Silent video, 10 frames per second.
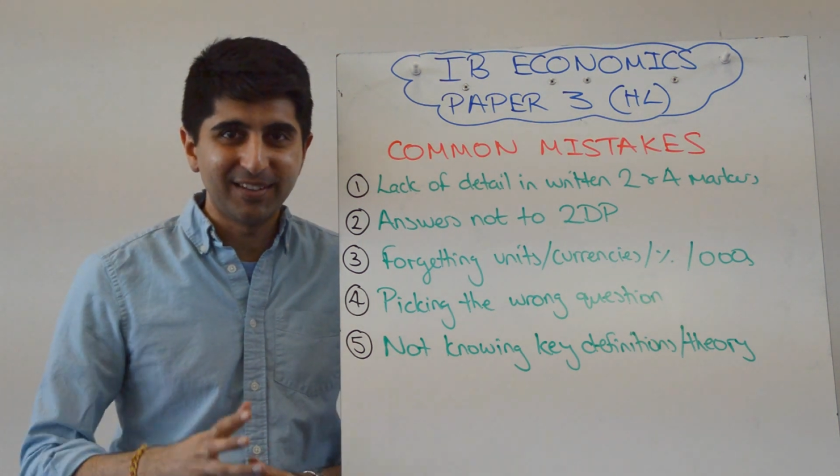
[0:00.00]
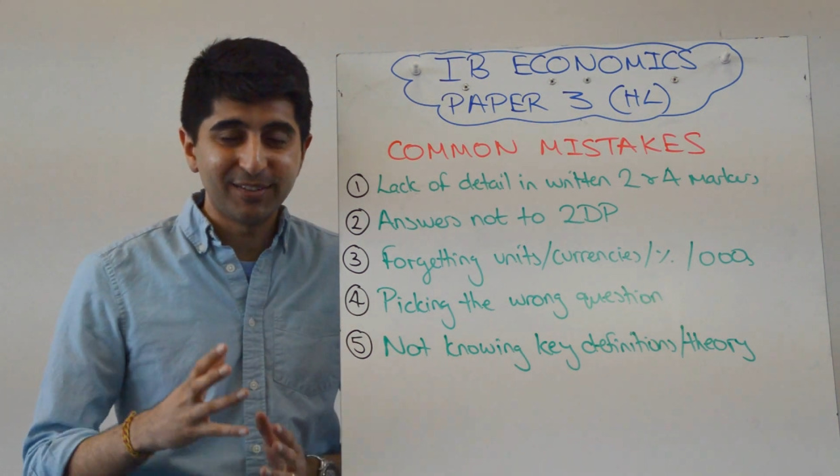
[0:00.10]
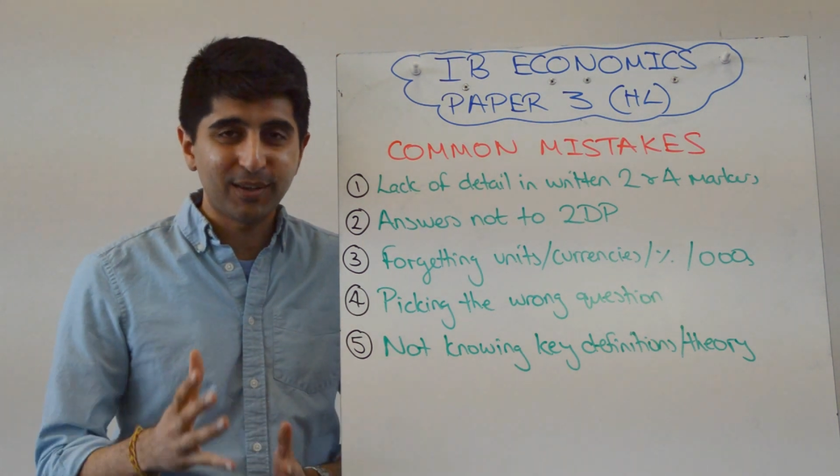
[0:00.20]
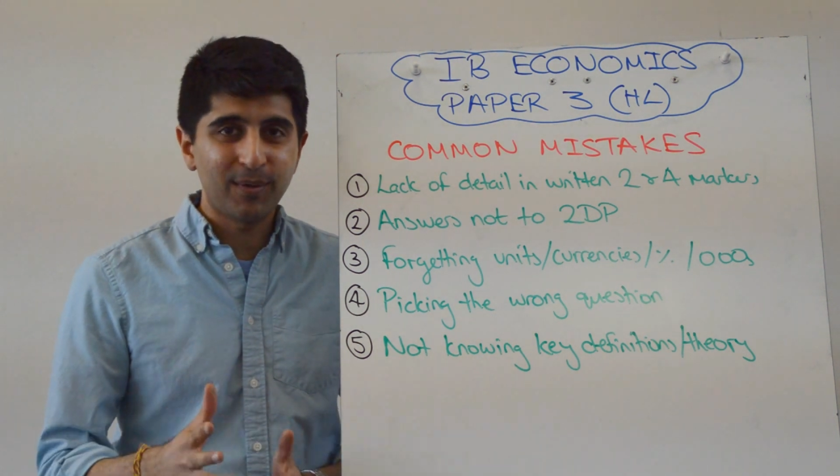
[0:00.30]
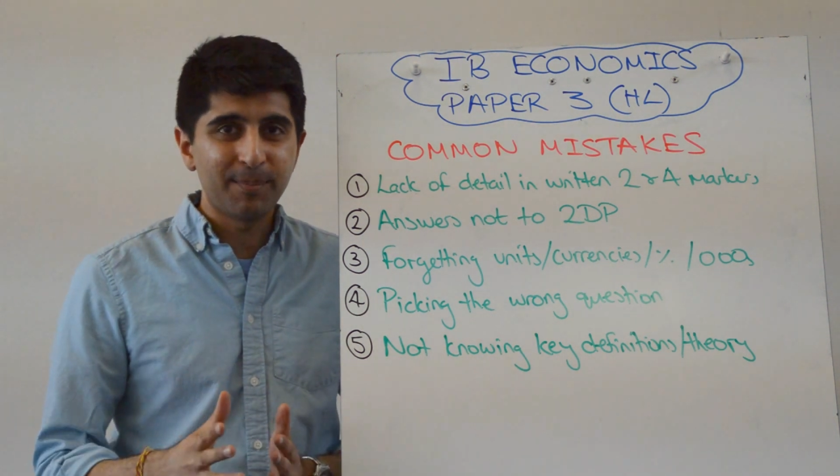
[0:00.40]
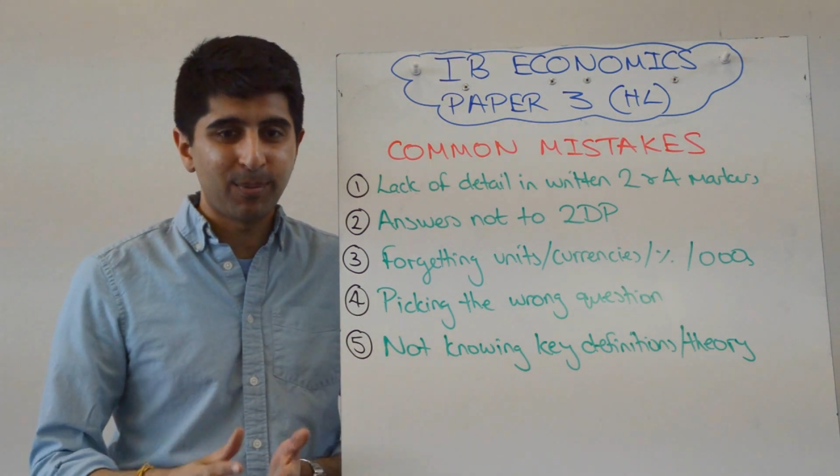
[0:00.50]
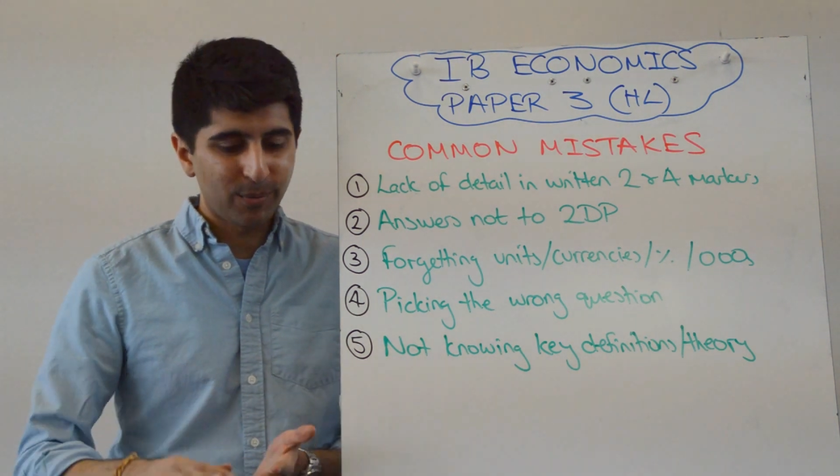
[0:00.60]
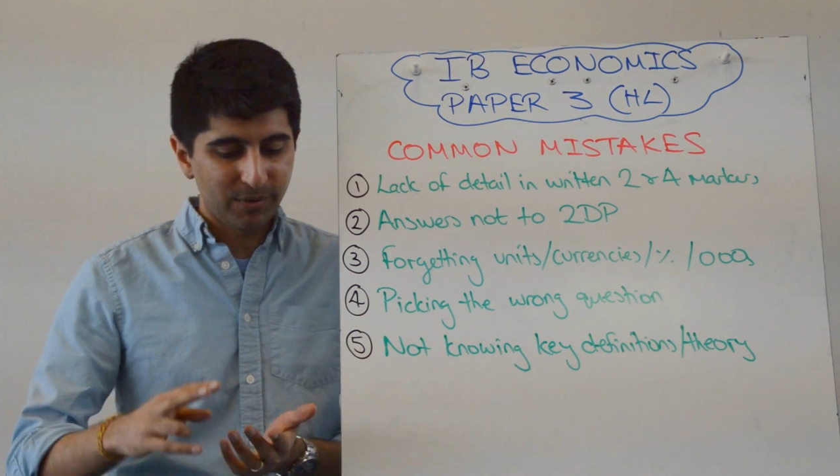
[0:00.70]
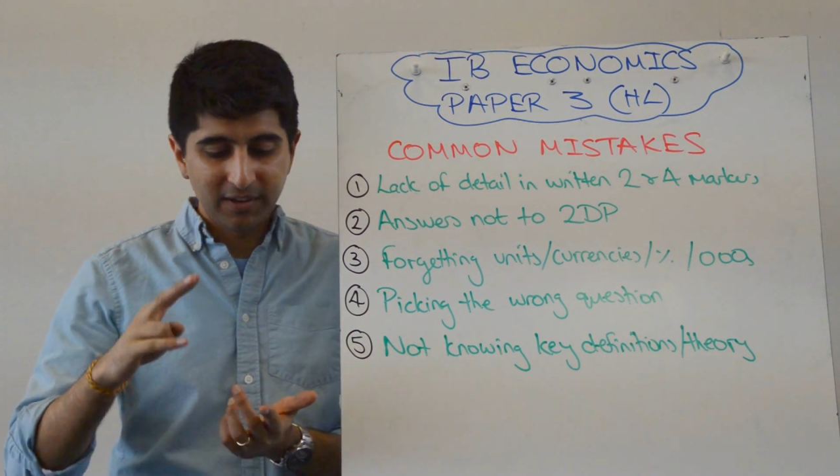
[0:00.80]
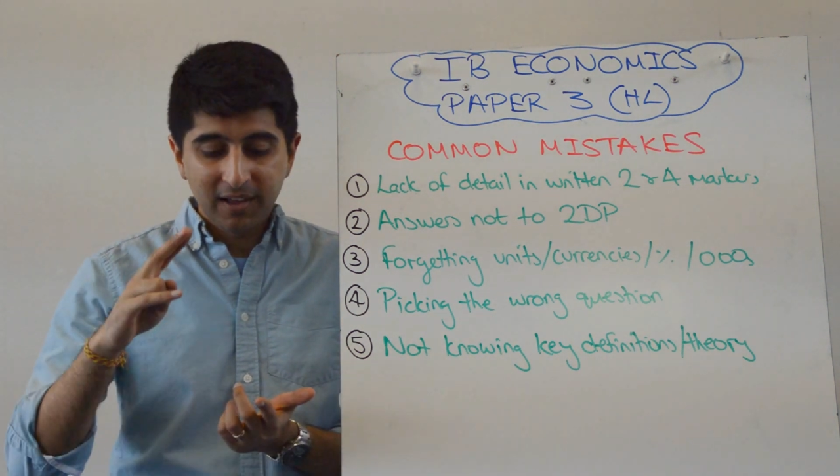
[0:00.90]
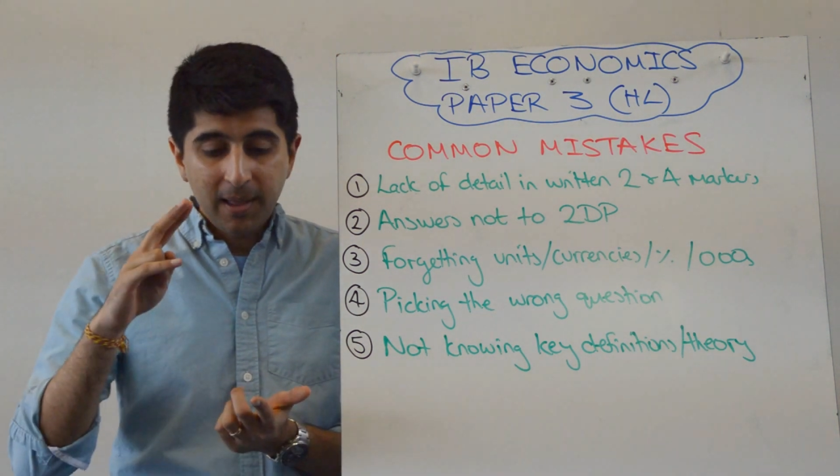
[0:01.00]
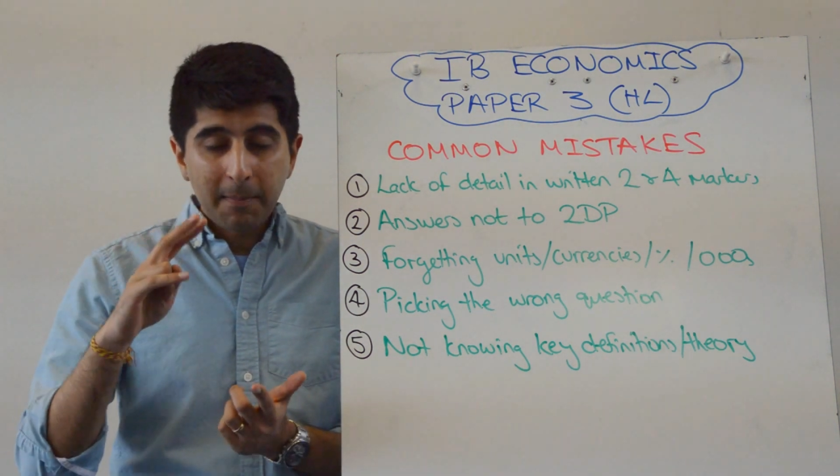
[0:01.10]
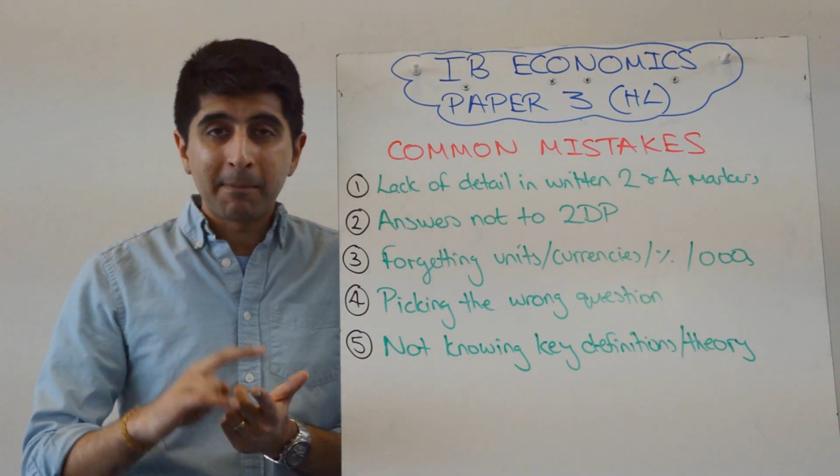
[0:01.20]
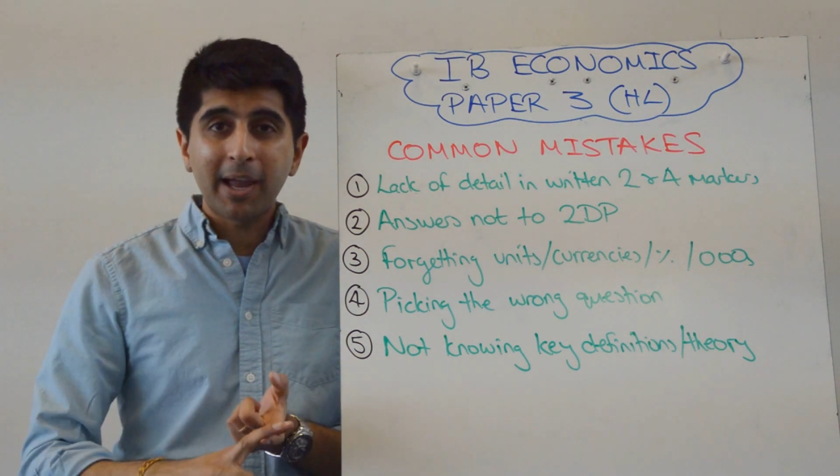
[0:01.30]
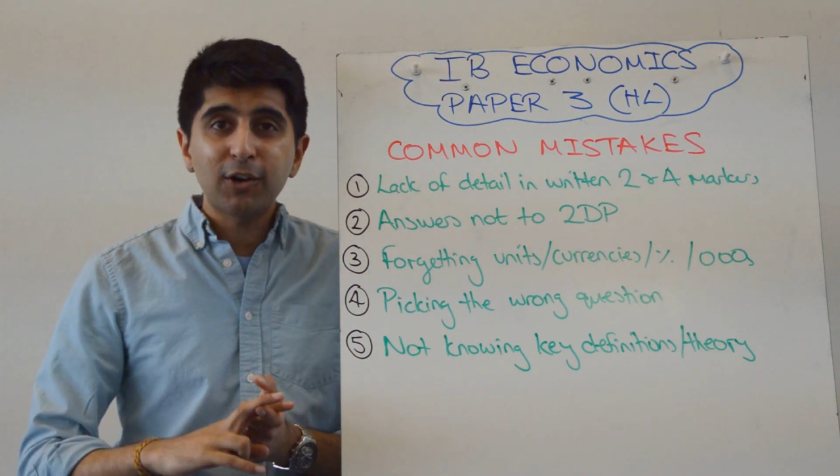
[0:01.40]
So important.
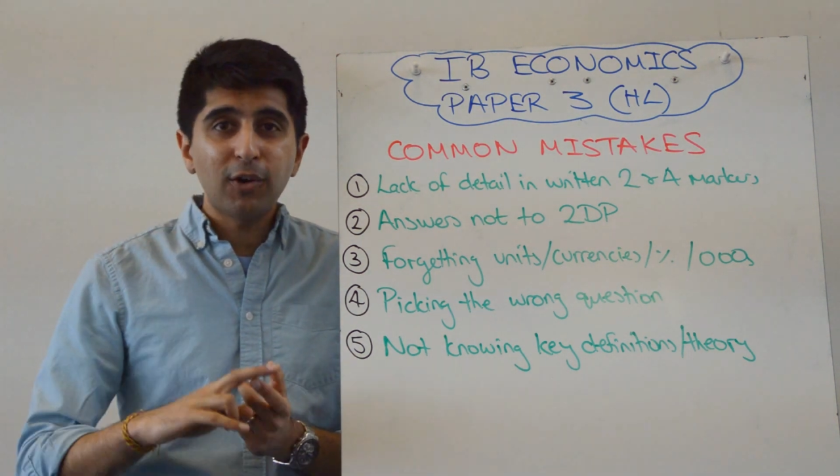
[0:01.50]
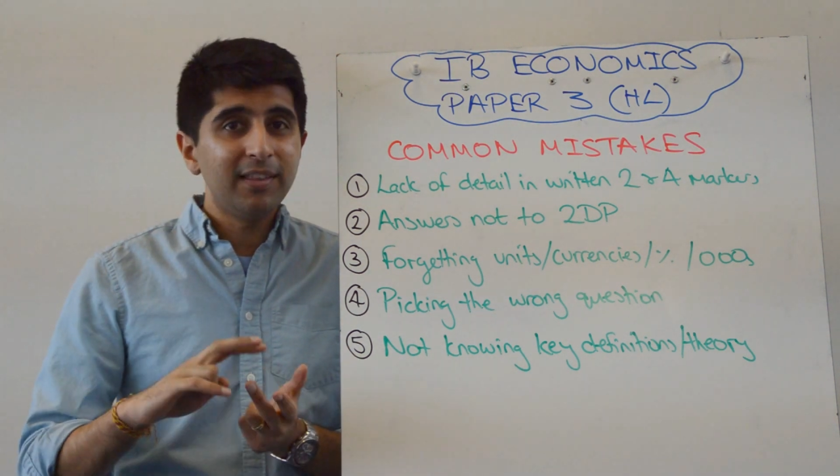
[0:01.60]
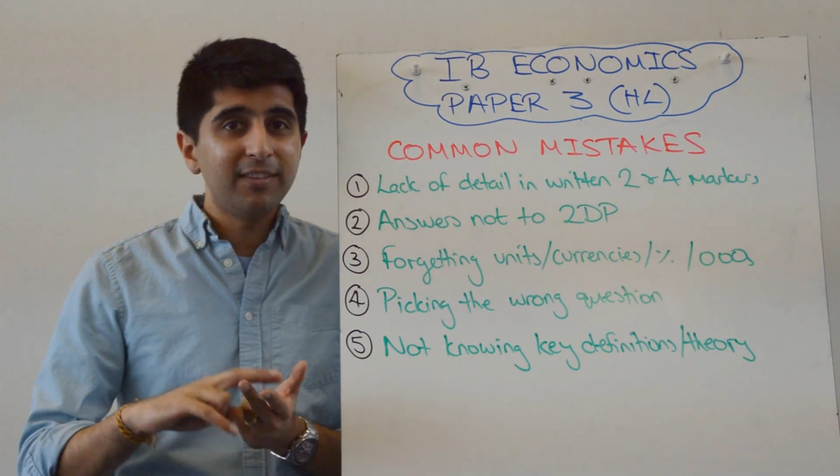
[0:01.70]
Macro and